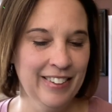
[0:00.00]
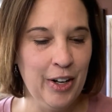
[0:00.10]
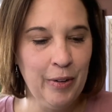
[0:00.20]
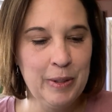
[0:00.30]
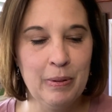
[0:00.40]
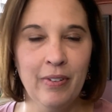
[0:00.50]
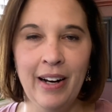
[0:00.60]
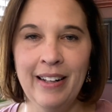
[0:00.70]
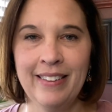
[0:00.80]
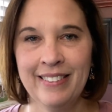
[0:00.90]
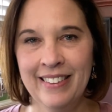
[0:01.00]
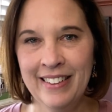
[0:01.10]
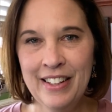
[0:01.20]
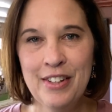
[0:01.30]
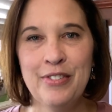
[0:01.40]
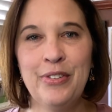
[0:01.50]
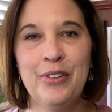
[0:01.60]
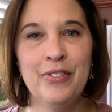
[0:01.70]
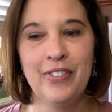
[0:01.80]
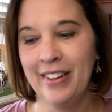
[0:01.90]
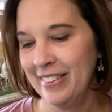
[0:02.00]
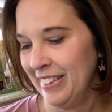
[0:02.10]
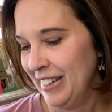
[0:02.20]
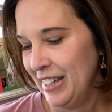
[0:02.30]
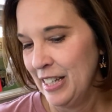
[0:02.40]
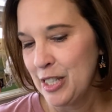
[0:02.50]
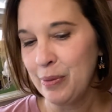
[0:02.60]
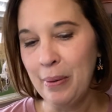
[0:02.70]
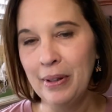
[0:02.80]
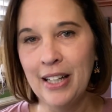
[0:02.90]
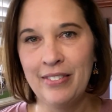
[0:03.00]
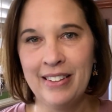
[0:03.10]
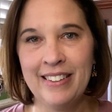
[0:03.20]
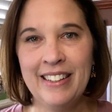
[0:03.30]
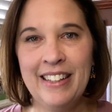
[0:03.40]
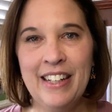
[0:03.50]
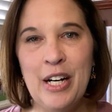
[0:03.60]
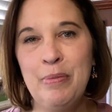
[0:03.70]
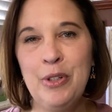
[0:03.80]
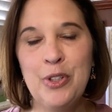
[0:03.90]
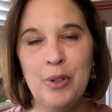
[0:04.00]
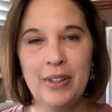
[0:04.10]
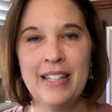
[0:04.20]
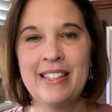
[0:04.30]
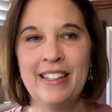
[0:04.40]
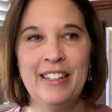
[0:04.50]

Always providing food and fun. So why we love it. I hope you enjoyed this.